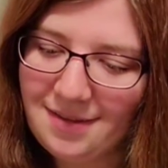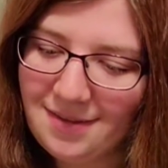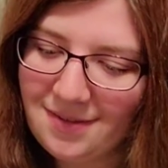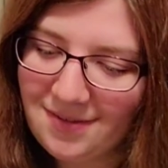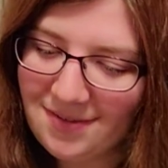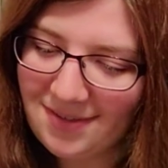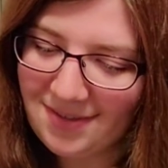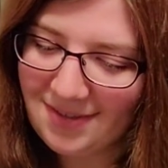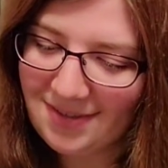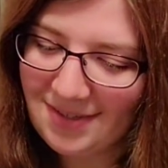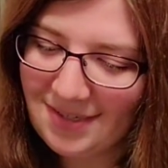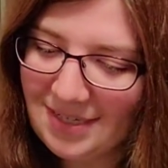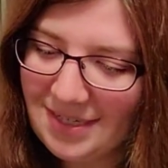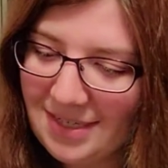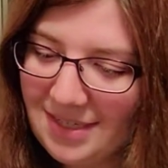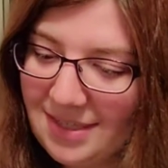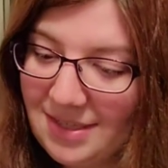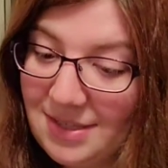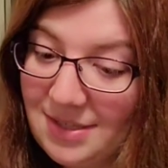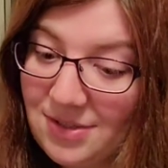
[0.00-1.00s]
this
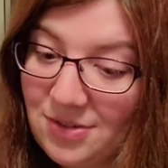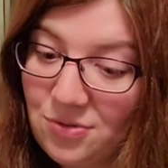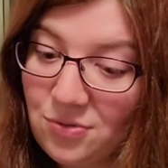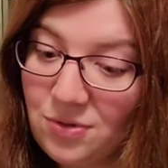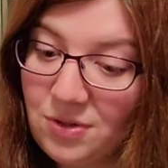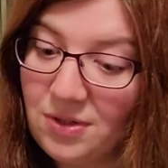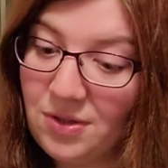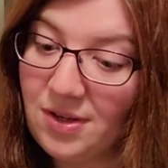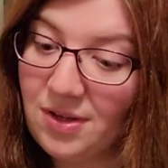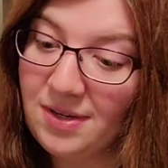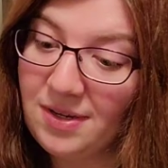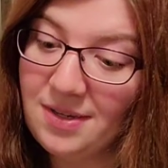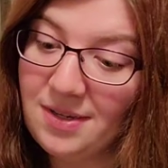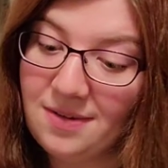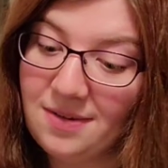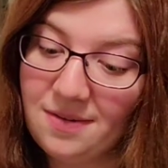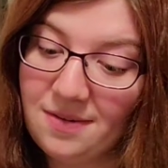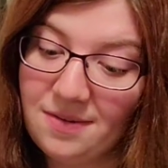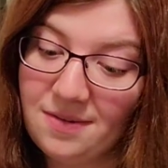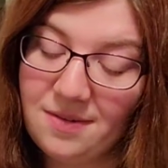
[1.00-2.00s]
this storyline
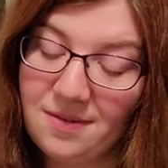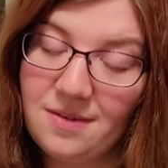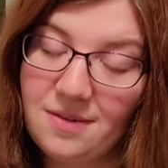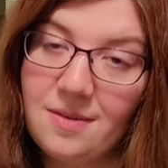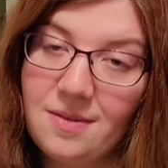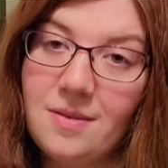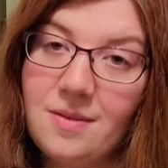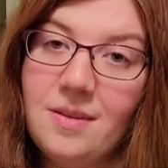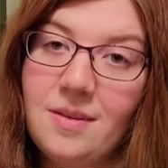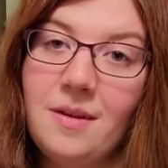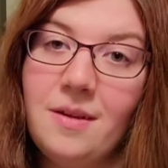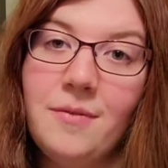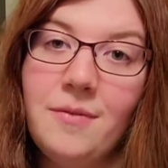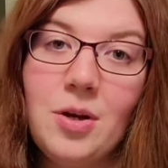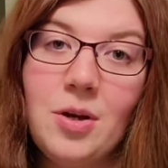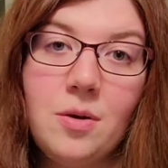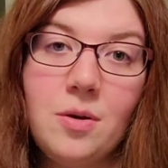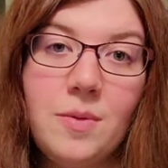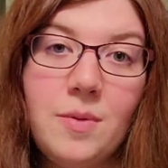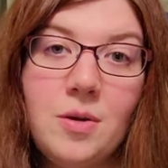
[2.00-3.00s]
is a
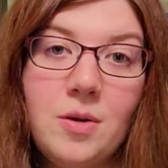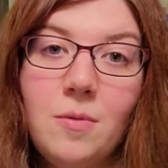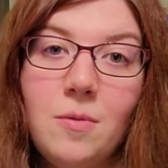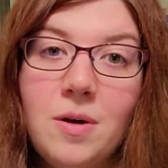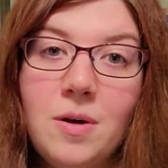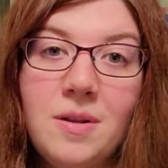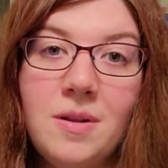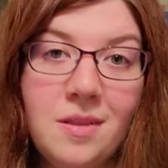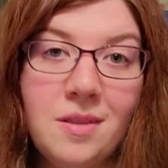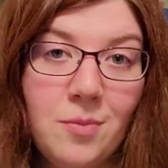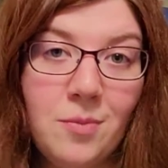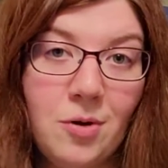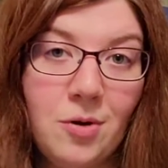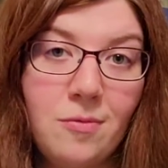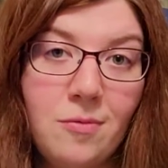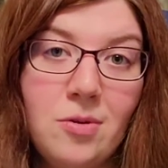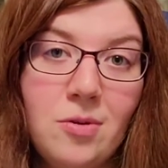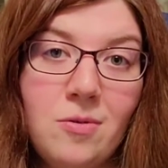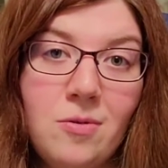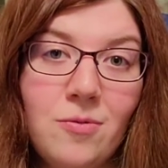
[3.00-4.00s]
very big one in
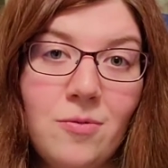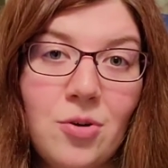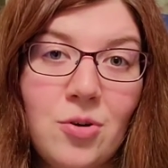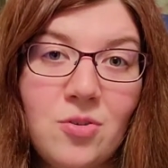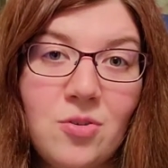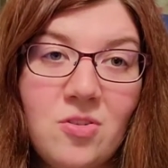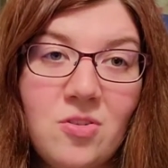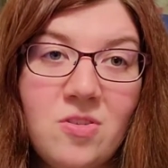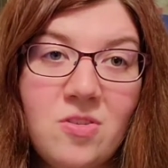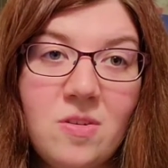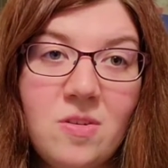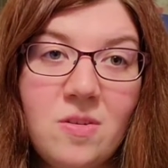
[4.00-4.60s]
Marvel Universe.